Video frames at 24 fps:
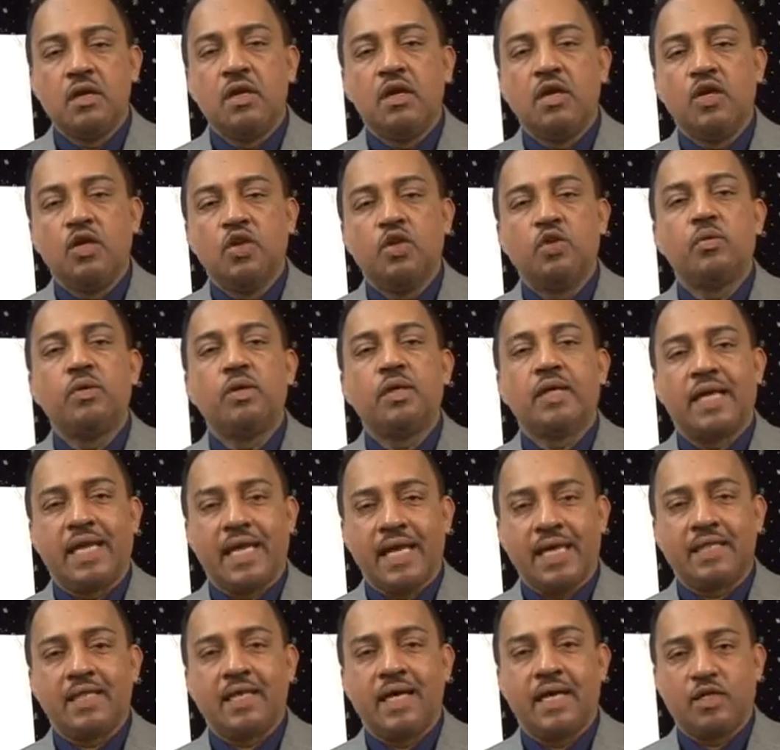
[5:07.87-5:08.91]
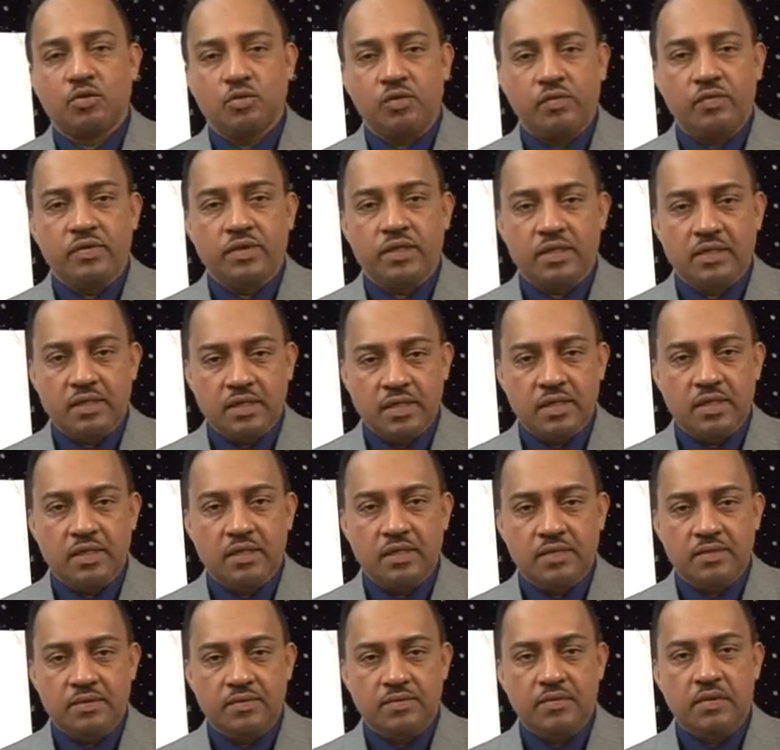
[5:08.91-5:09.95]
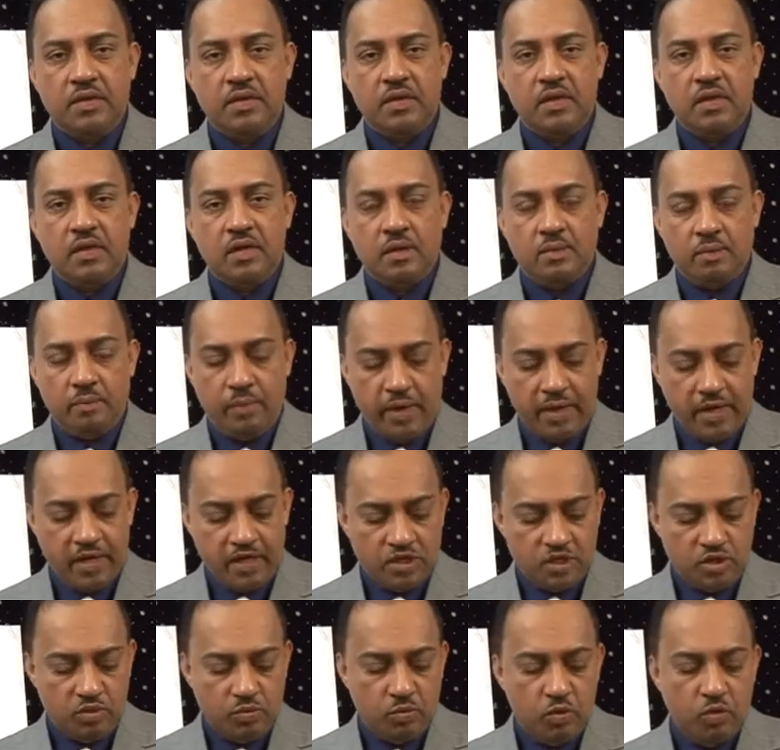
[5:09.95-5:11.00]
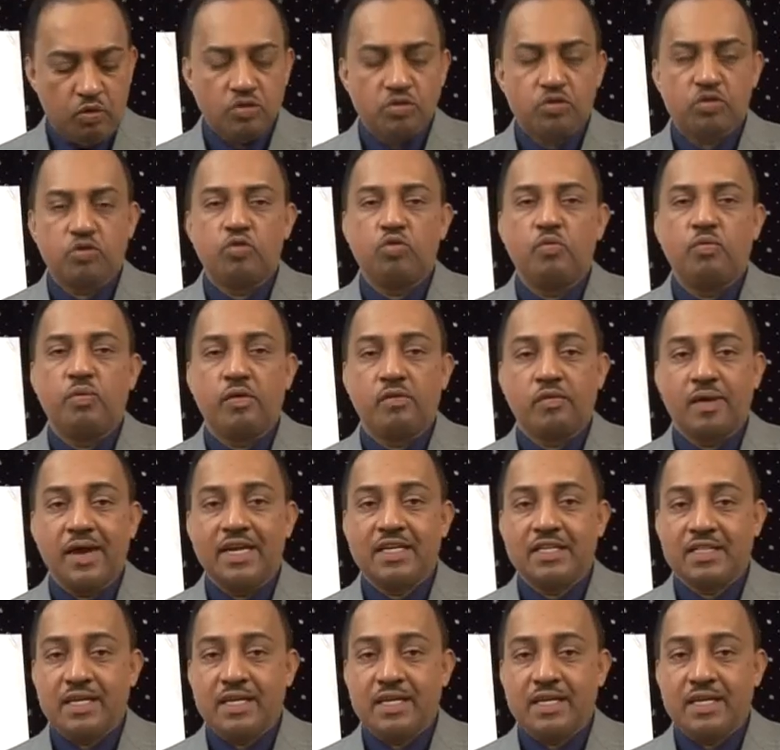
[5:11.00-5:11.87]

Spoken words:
You will get that over the day by a small scoop of rice.